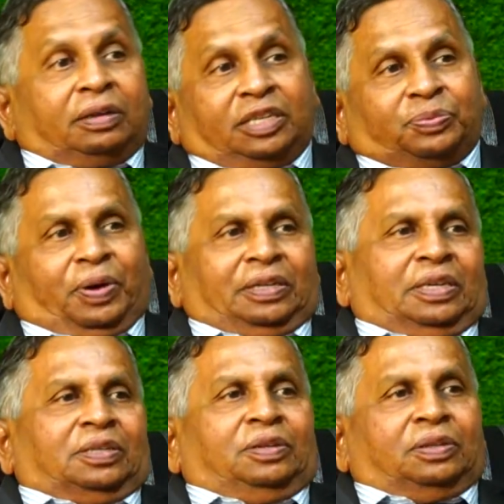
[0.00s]
these
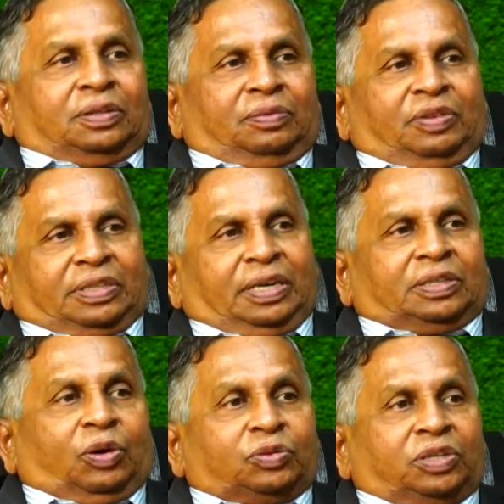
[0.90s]
projects which need
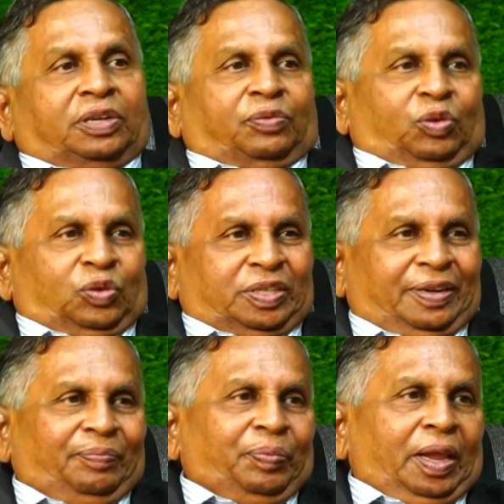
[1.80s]
thousands of
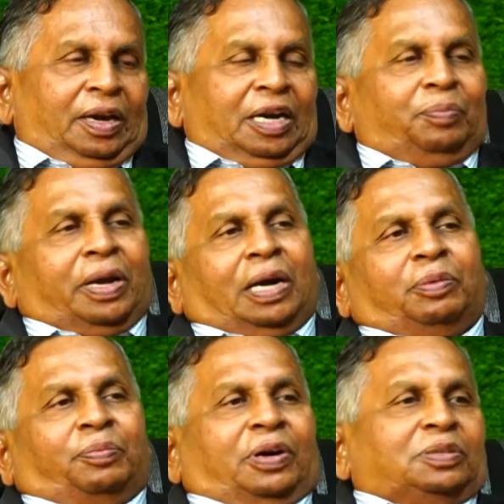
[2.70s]
crores, may not
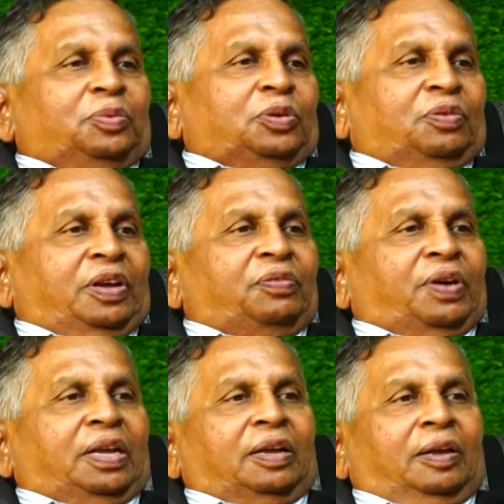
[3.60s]
be possible to
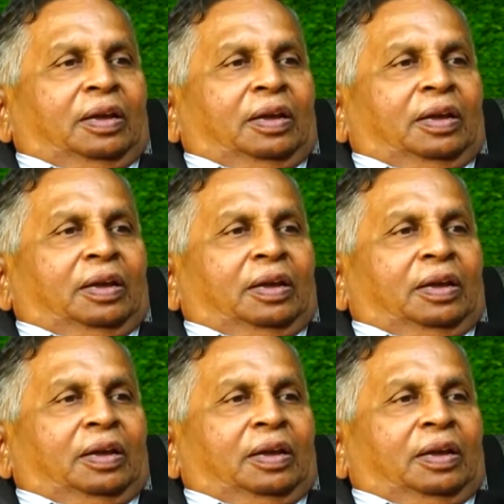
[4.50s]
verify,